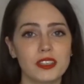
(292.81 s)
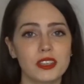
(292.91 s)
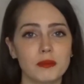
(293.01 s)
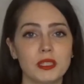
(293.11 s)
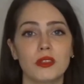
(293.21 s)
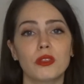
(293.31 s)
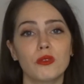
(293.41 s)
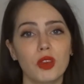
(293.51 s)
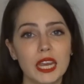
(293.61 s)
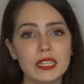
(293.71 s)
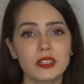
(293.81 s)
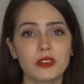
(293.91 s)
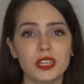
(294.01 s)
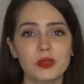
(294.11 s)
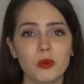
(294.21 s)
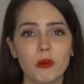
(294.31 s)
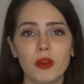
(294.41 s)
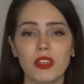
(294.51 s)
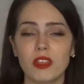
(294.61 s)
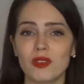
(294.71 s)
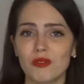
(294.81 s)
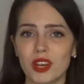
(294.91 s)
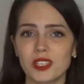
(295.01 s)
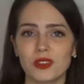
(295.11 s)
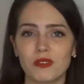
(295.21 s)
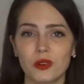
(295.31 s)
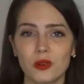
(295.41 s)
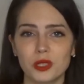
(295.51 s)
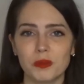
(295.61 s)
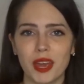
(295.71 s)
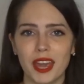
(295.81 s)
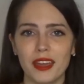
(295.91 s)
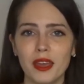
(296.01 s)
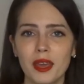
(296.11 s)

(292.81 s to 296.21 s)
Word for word: is up to three degrees warmer than the rest of Hawke's Bay,